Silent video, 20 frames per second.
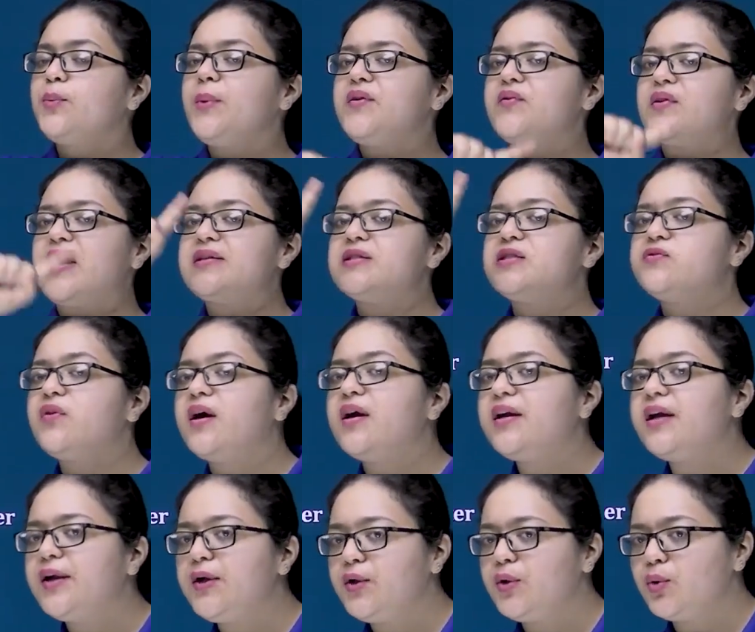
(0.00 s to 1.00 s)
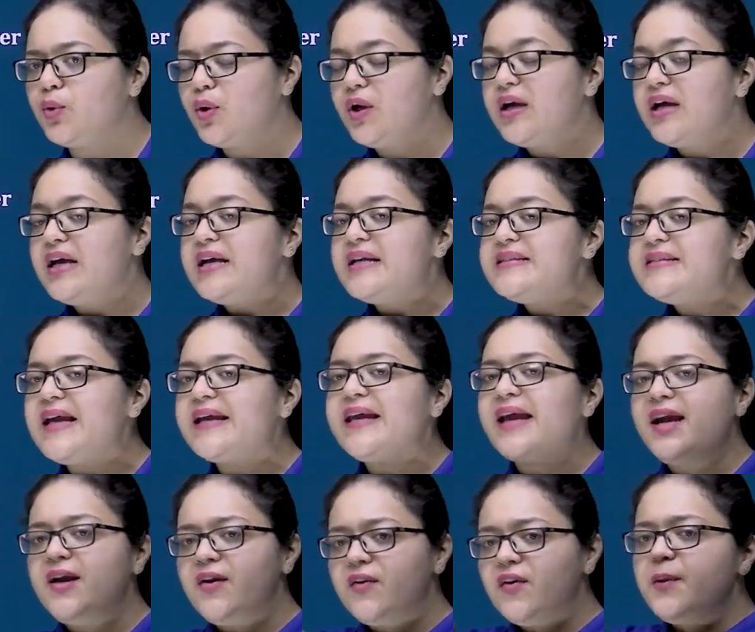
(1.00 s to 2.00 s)
be transferred into
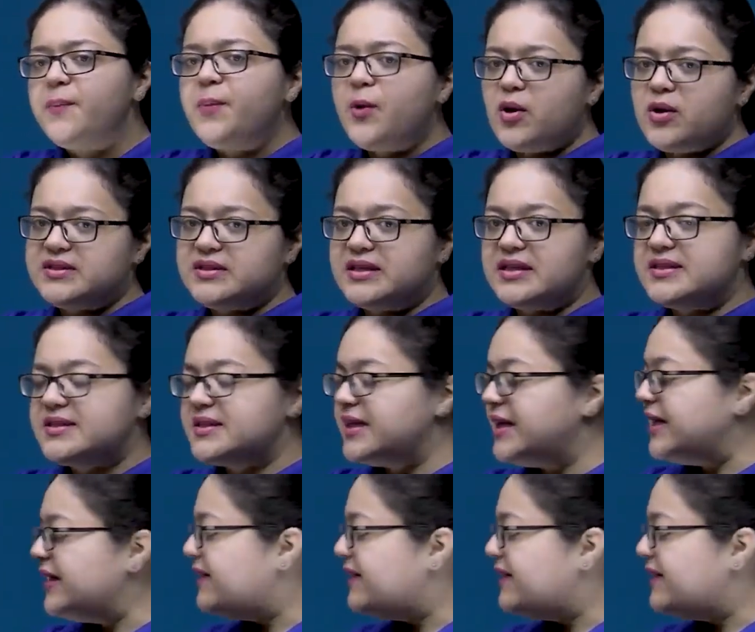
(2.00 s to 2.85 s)
secondary process.